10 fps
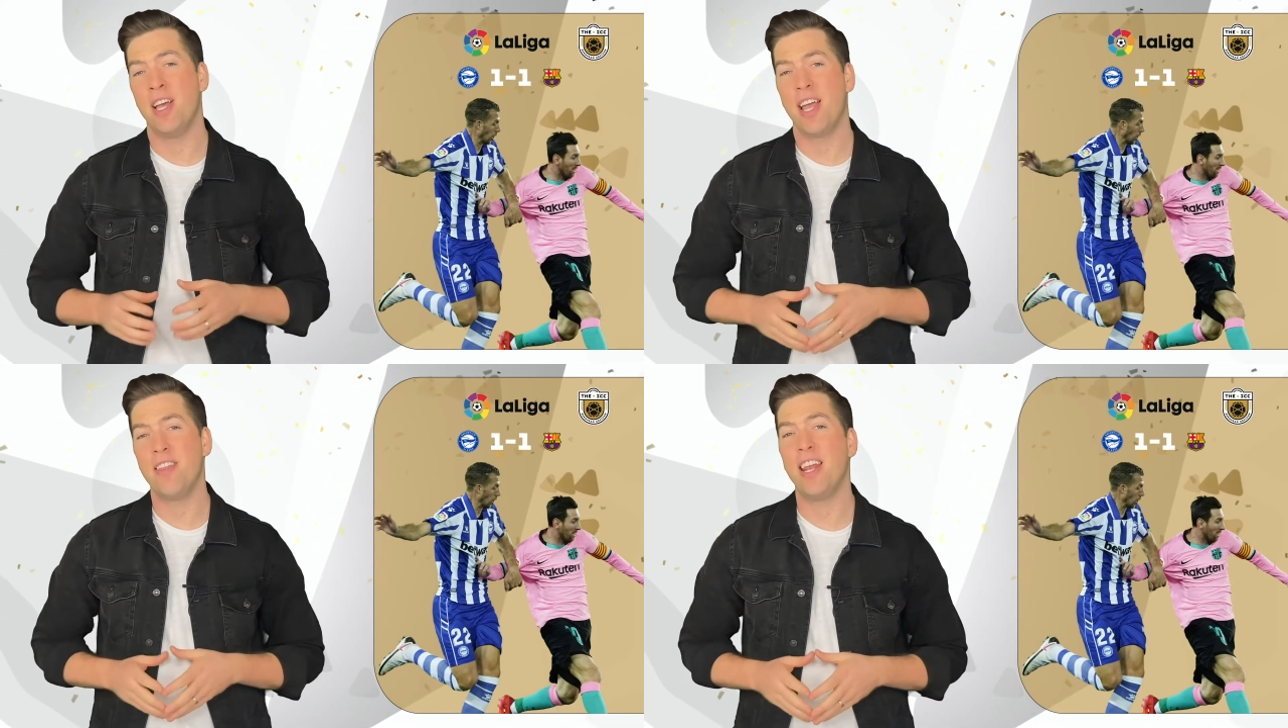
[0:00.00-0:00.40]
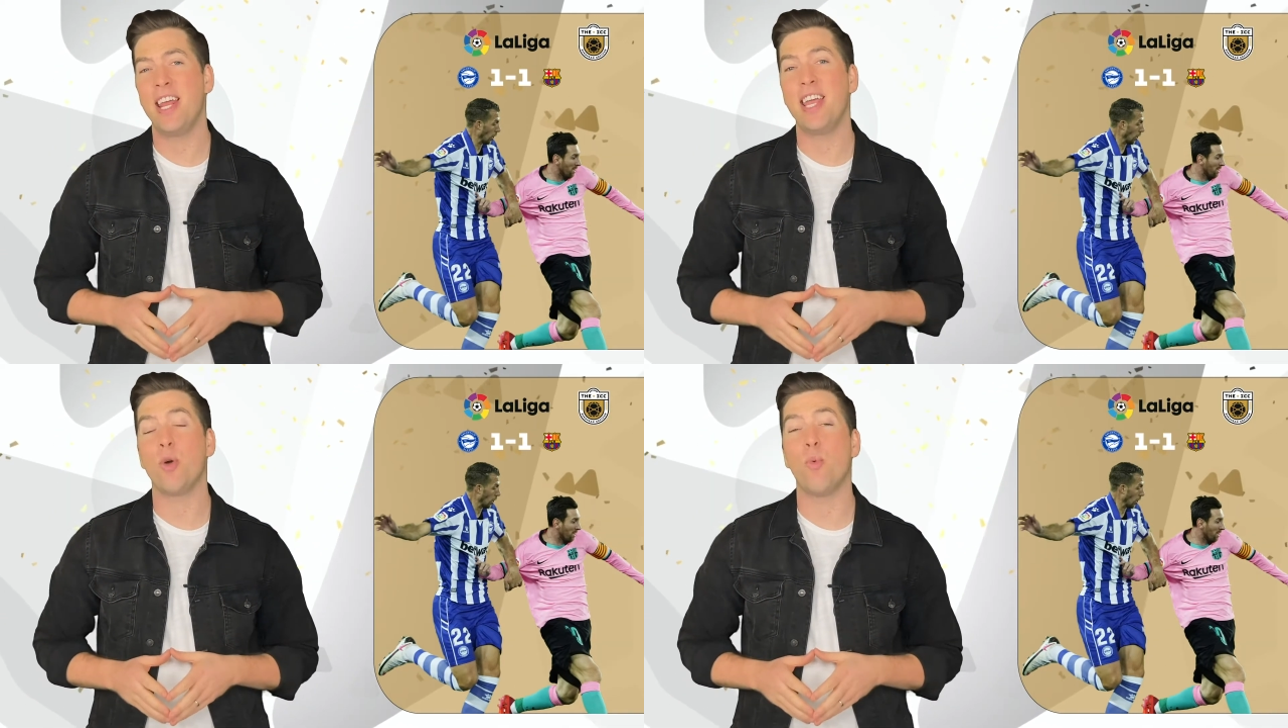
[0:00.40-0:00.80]
in the
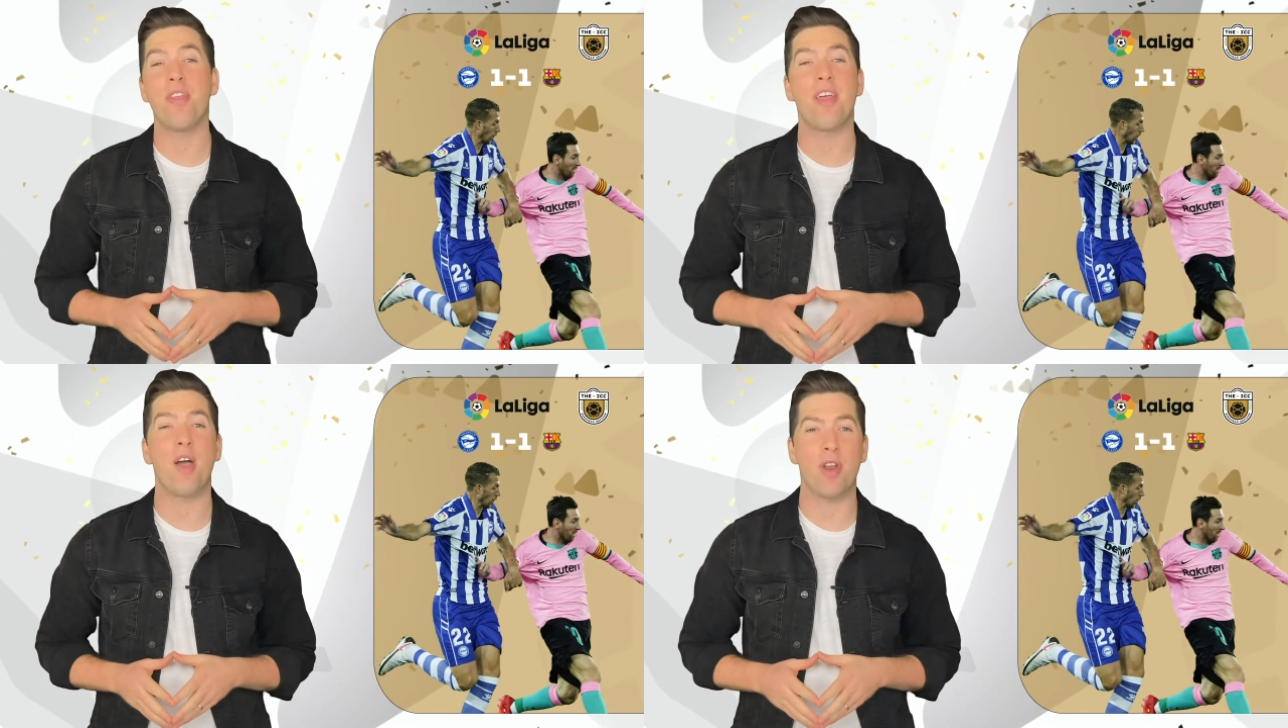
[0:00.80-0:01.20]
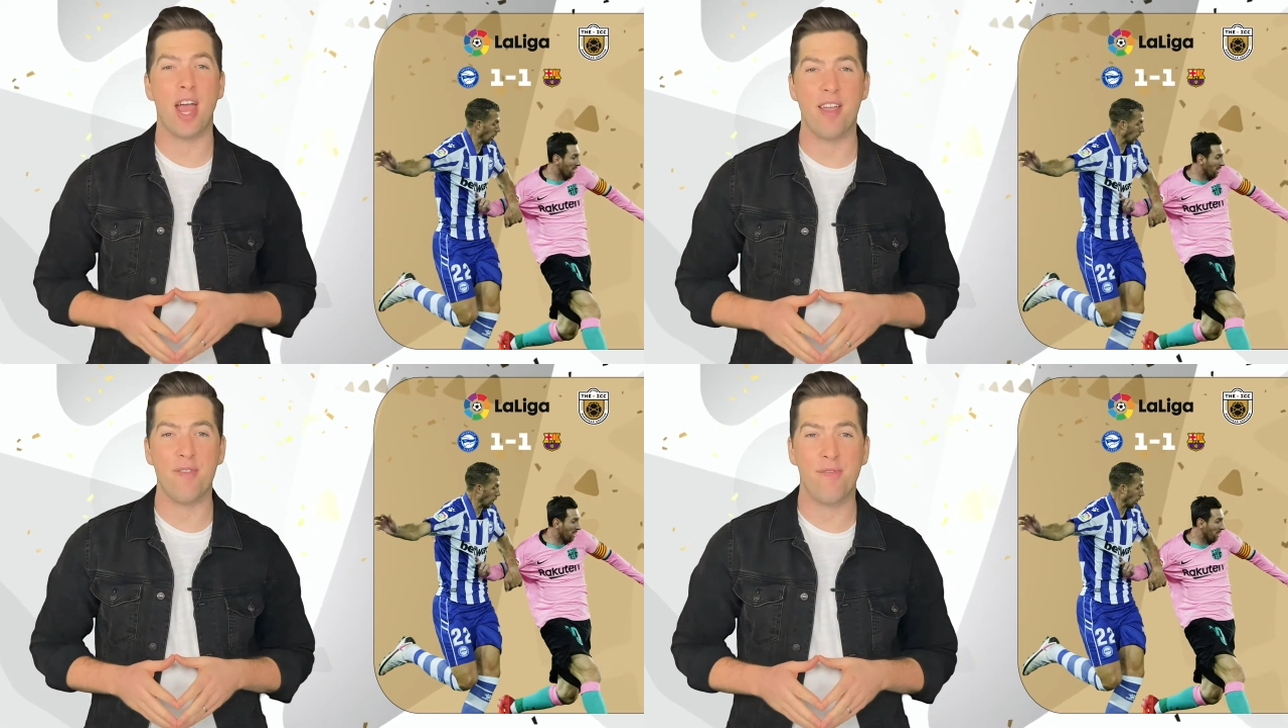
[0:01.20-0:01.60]
league without
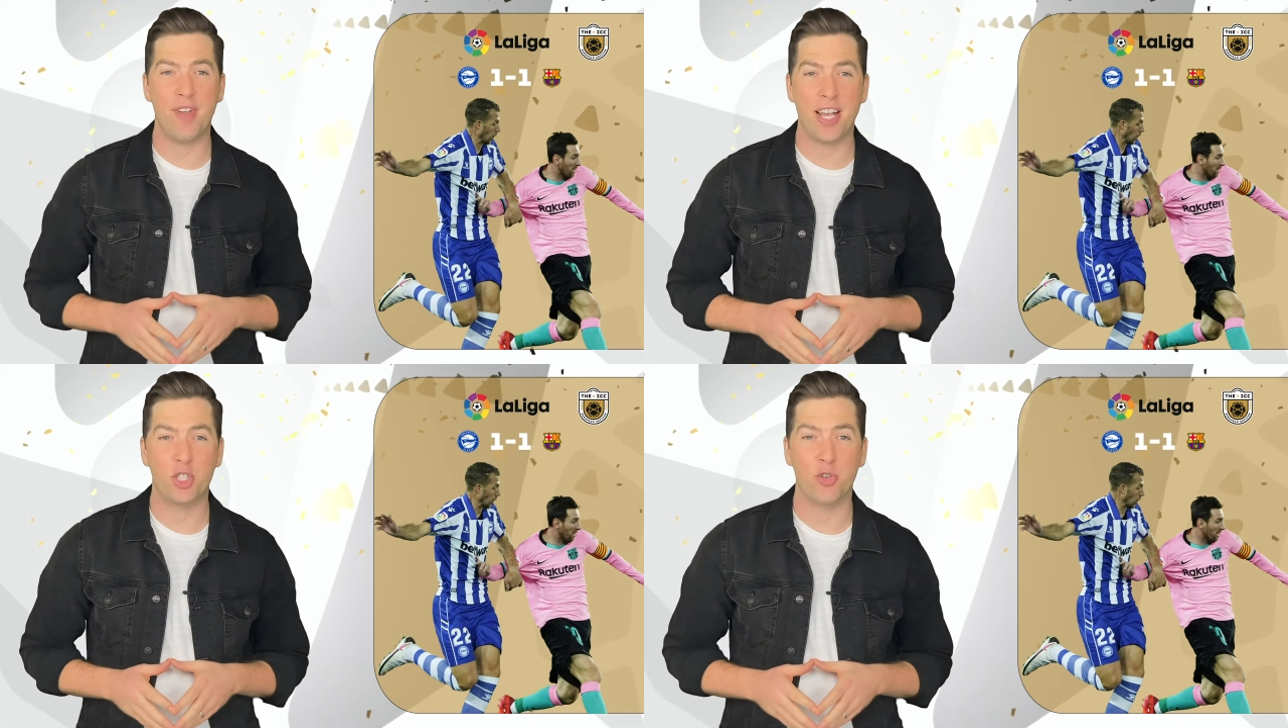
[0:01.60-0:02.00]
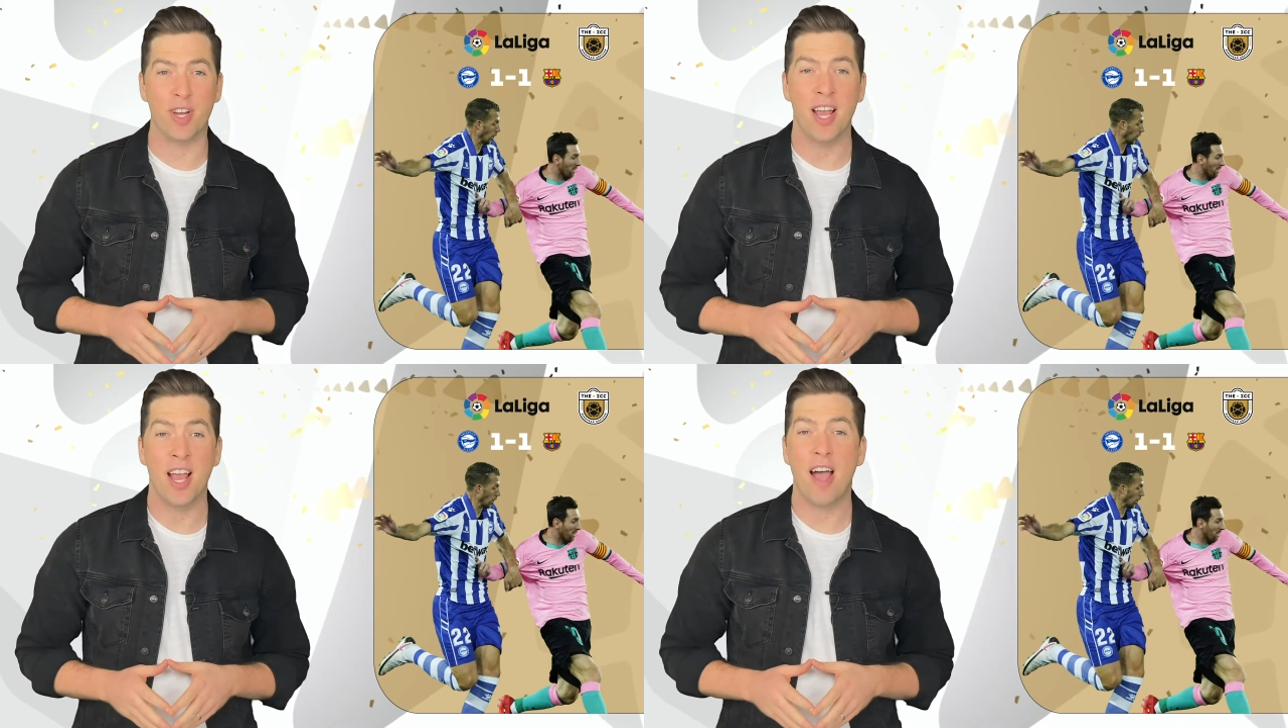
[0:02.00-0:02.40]
a victory